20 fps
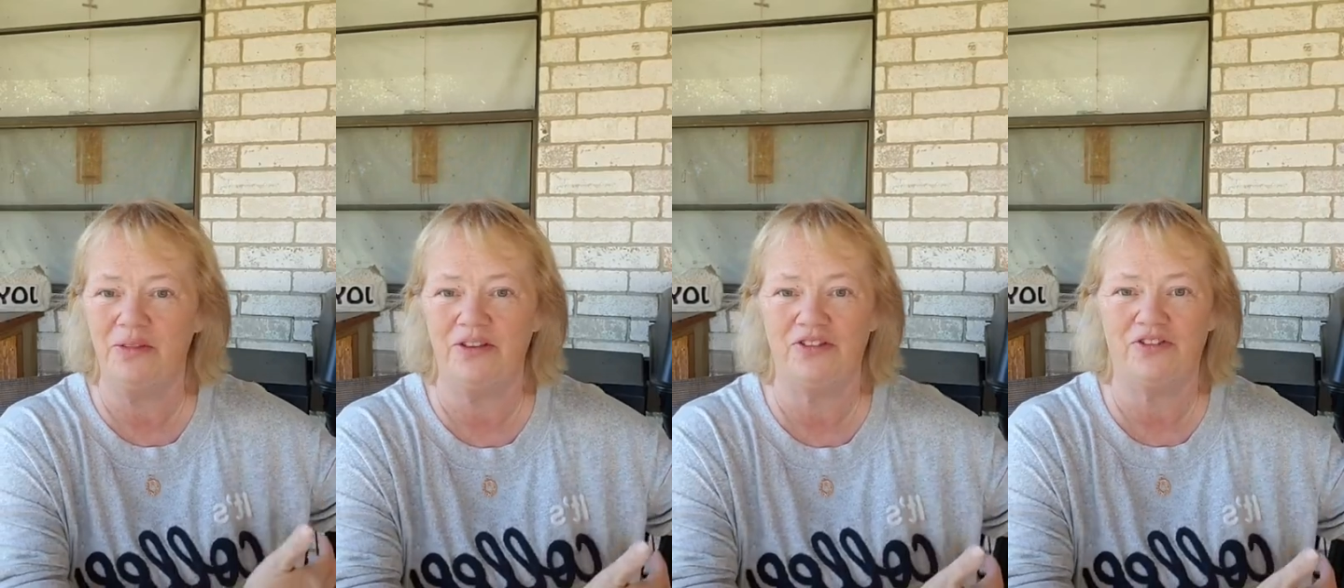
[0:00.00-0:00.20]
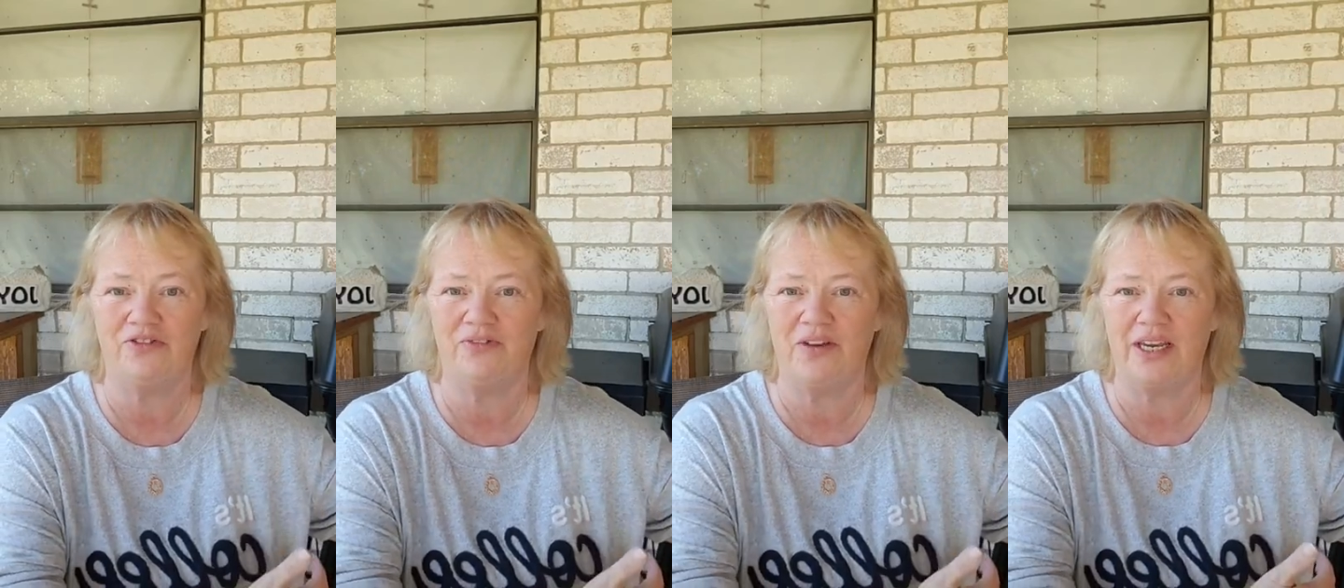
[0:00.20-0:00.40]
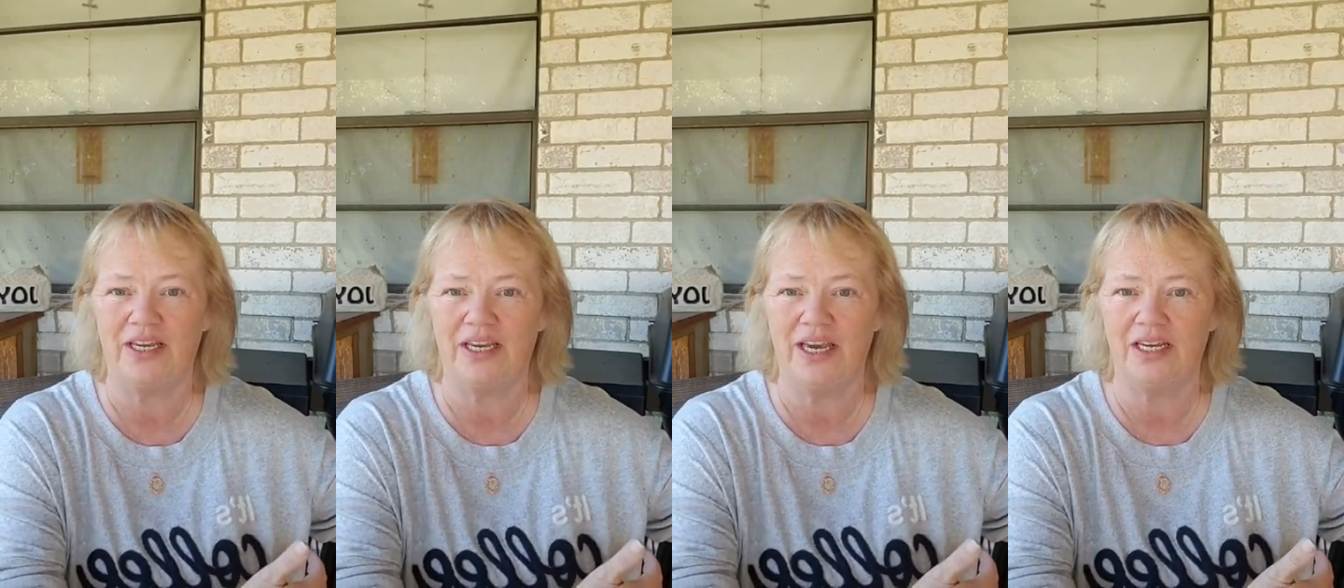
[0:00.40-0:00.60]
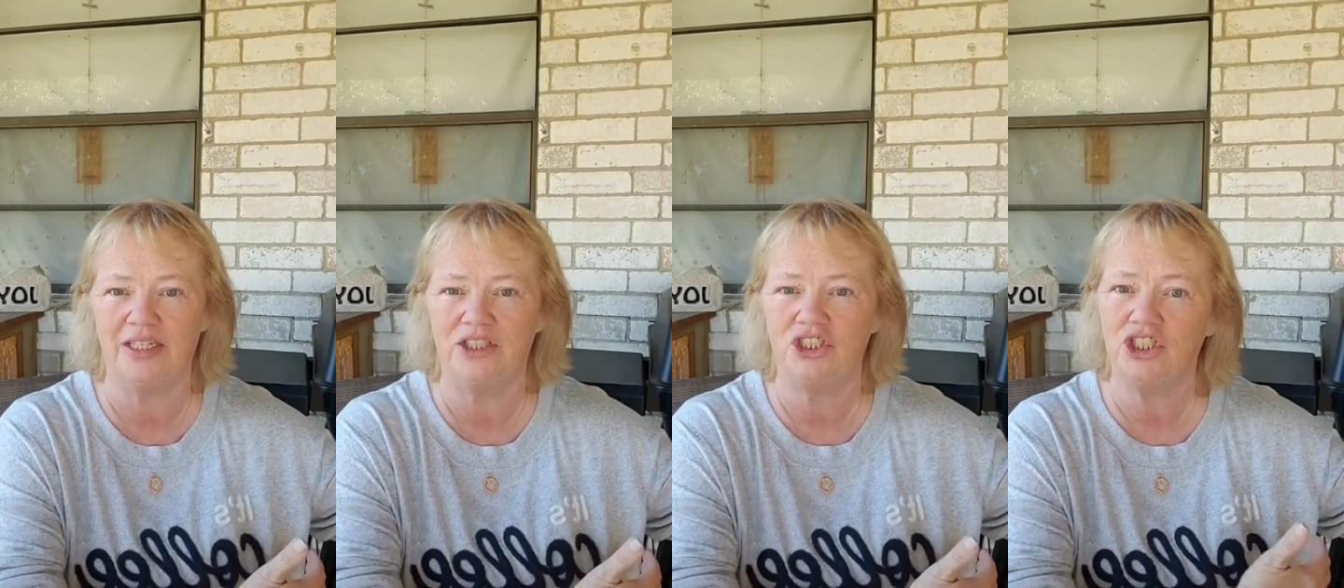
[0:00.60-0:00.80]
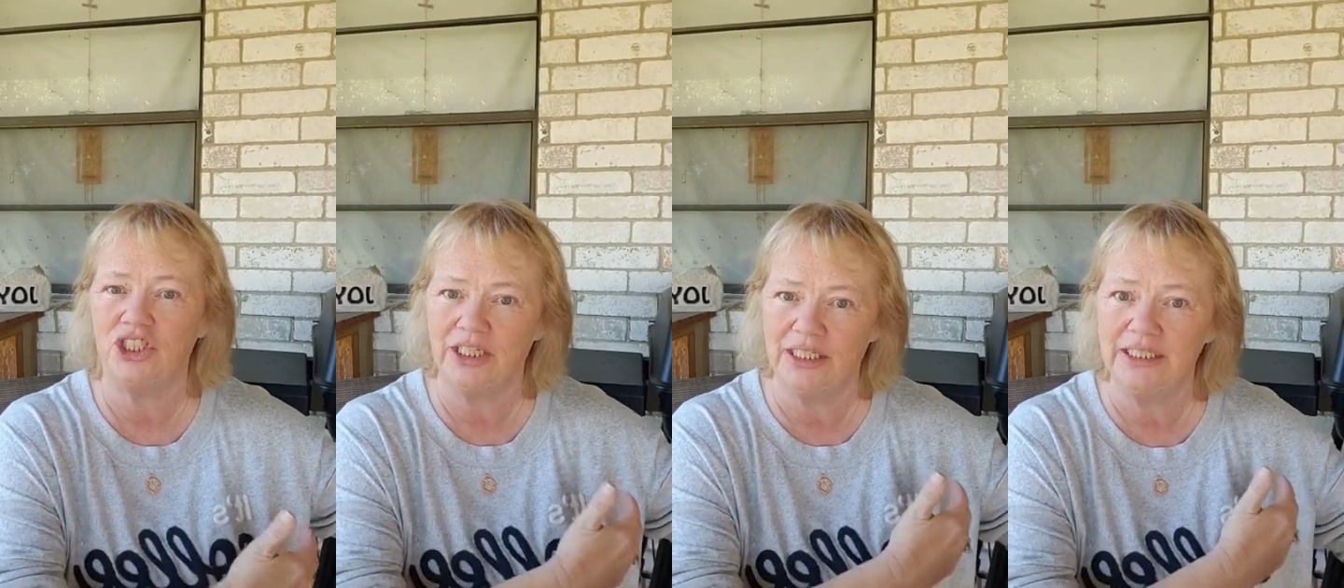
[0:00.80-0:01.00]
this
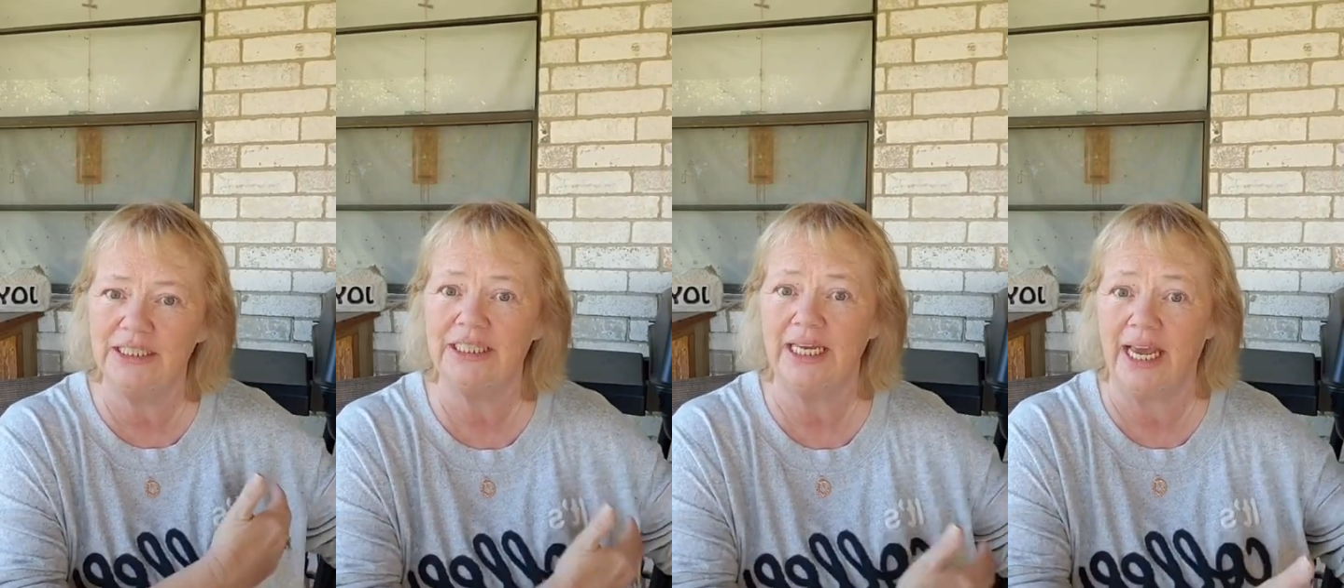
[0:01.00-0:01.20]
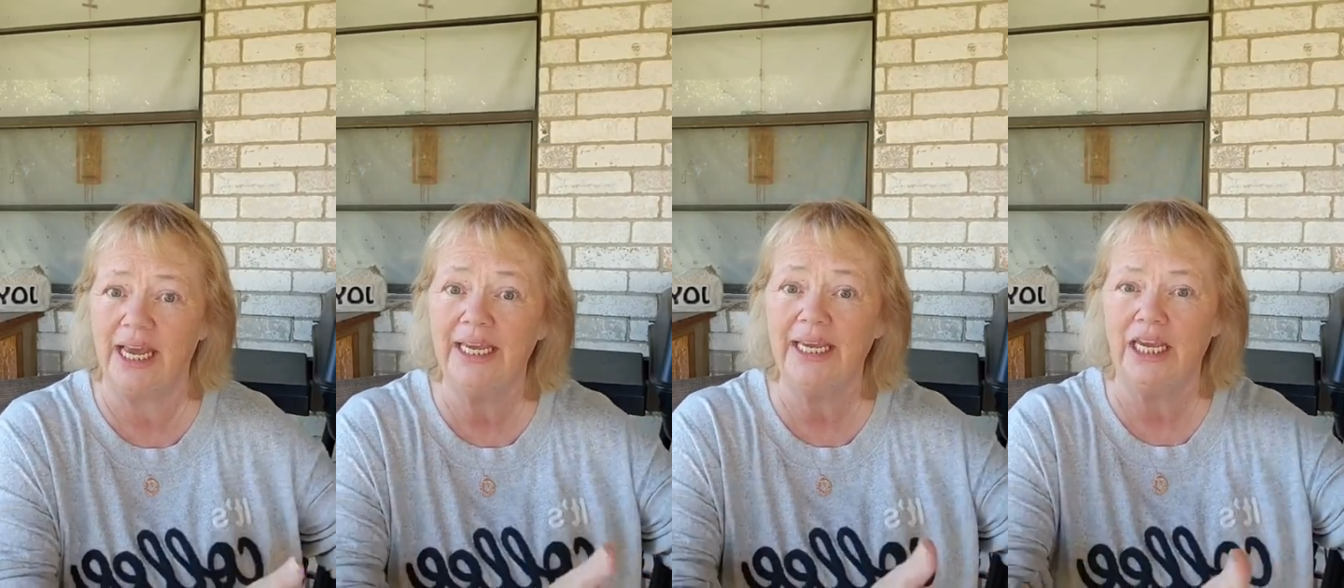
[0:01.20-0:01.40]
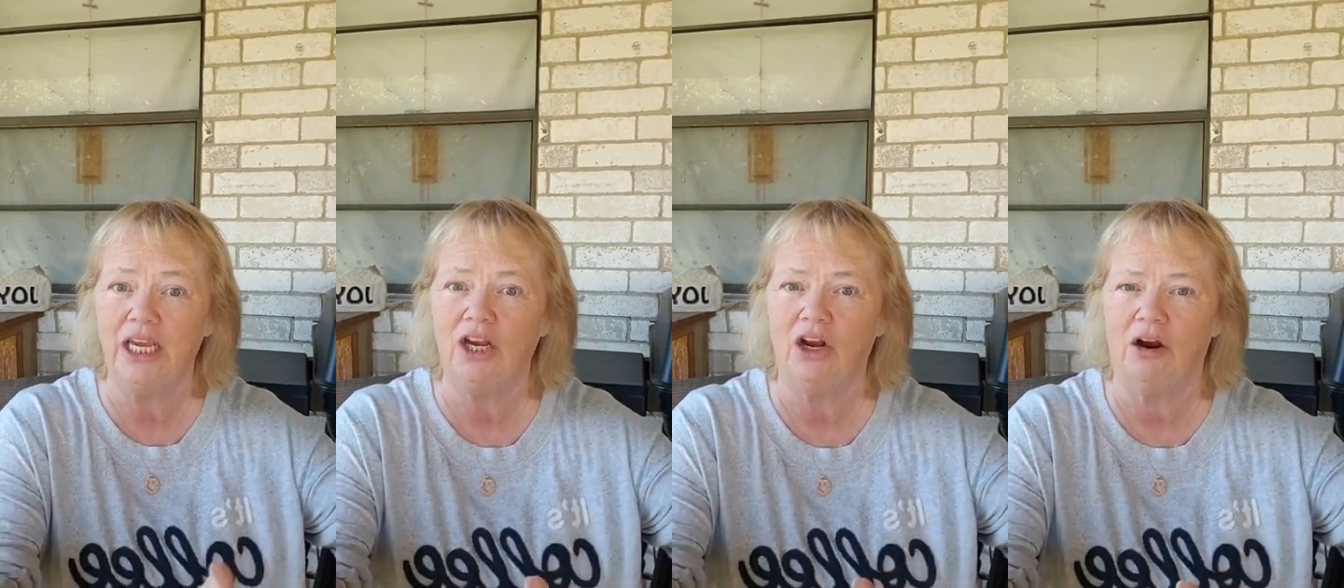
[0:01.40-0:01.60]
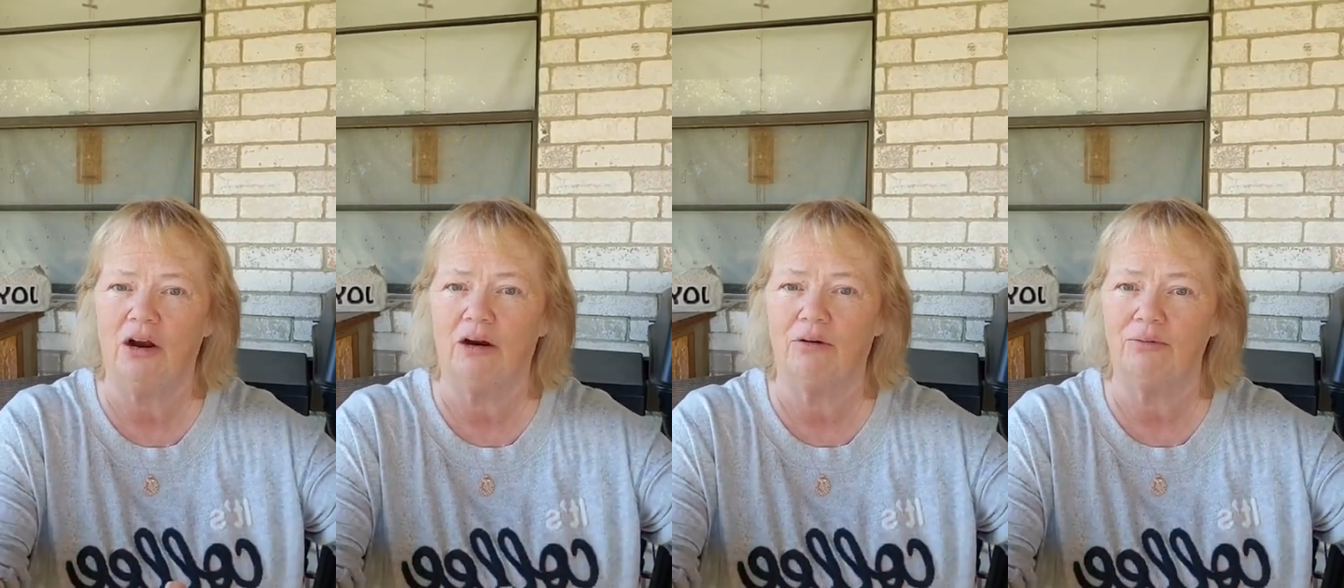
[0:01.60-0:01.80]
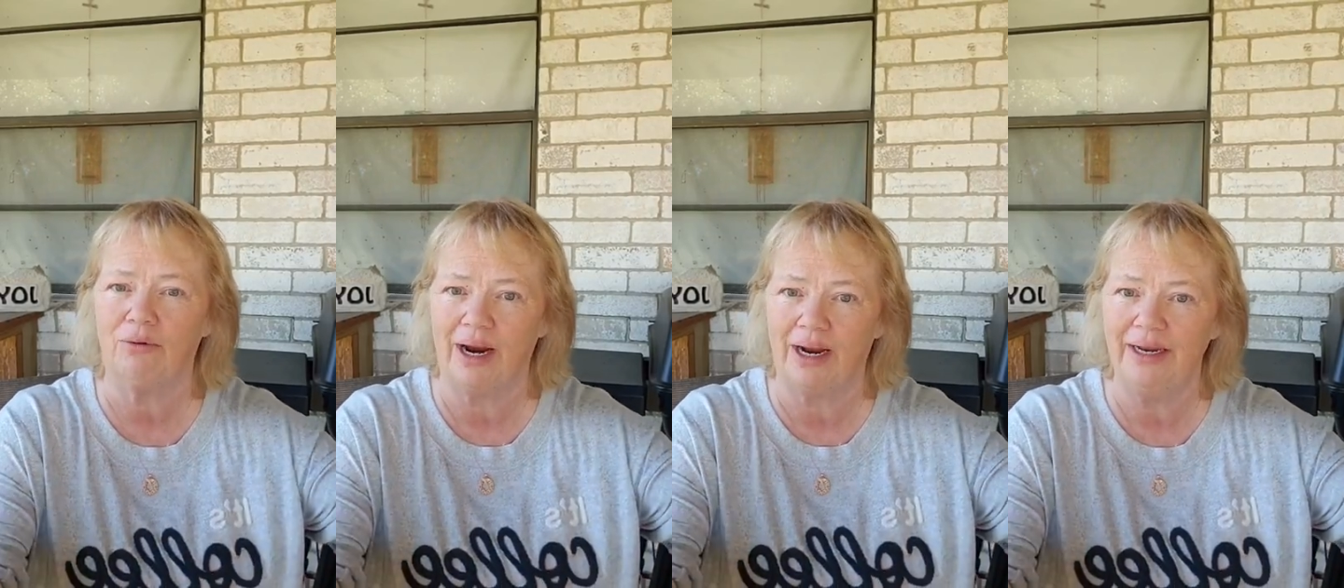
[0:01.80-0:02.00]
vacation and taking
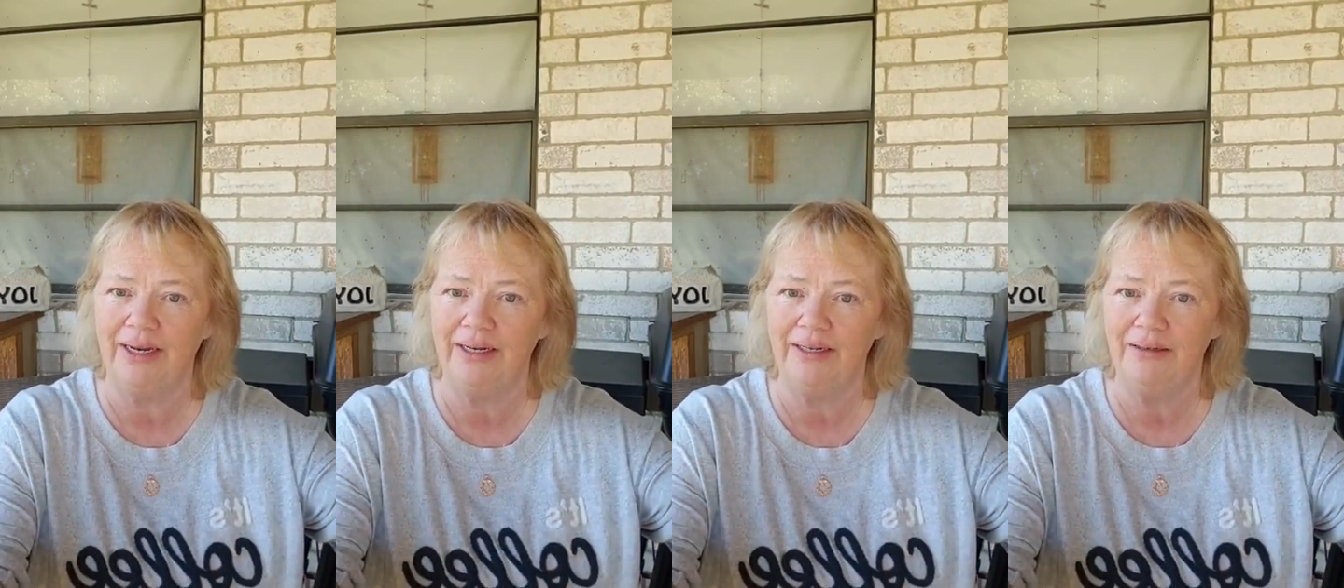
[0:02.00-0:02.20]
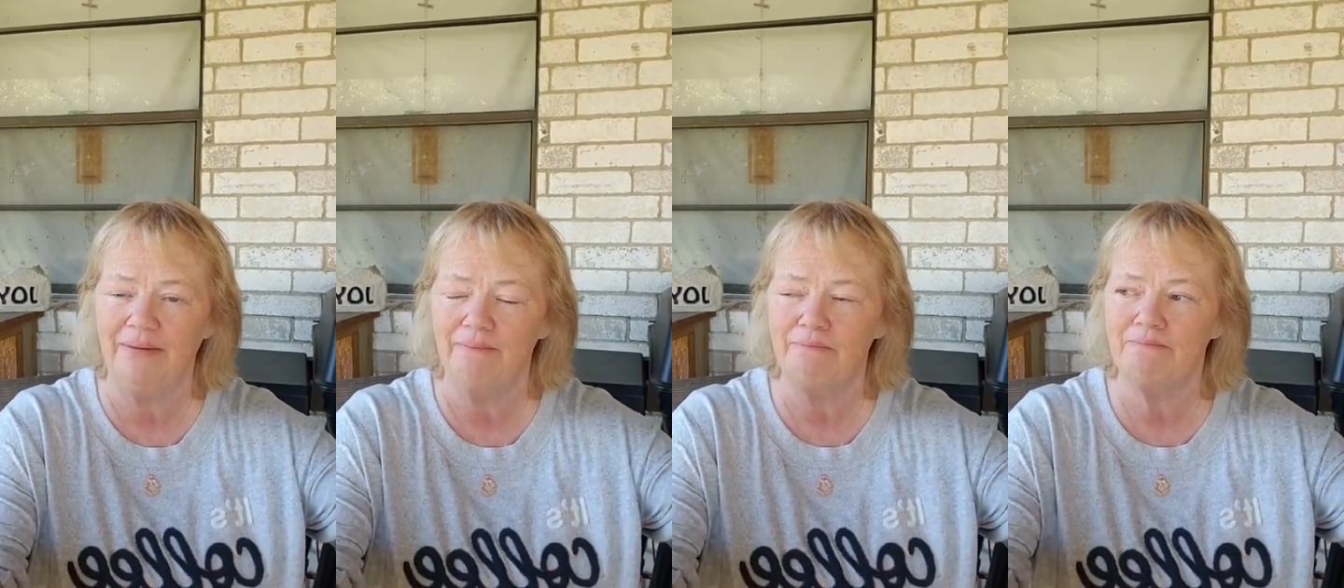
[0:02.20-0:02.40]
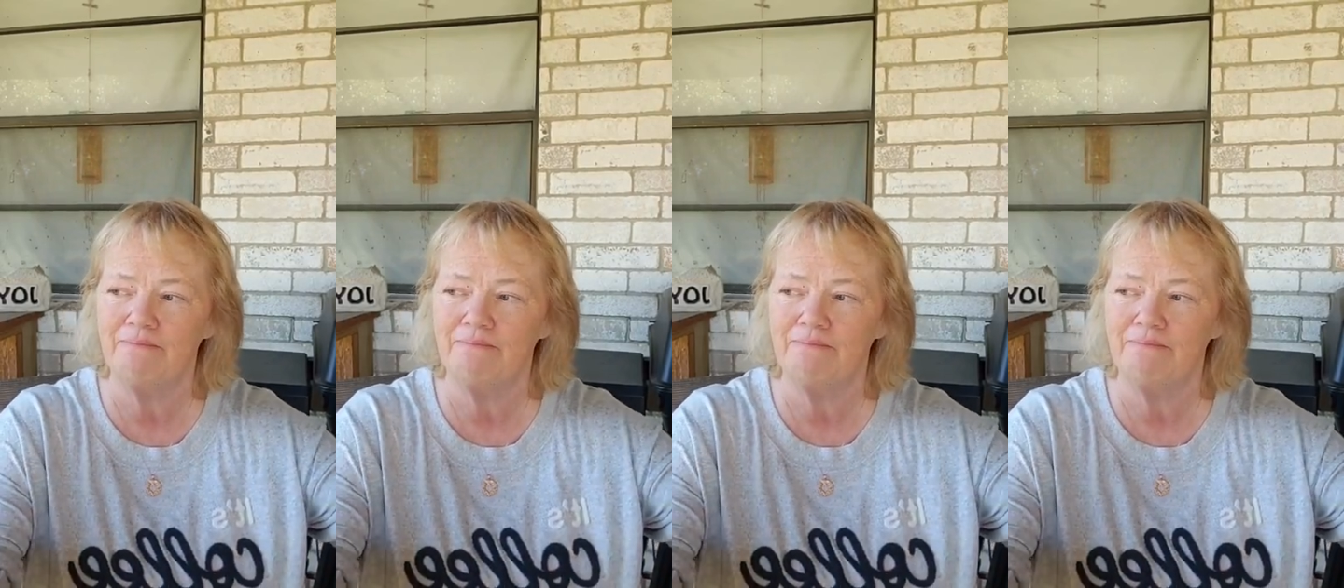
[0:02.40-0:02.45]
her, right?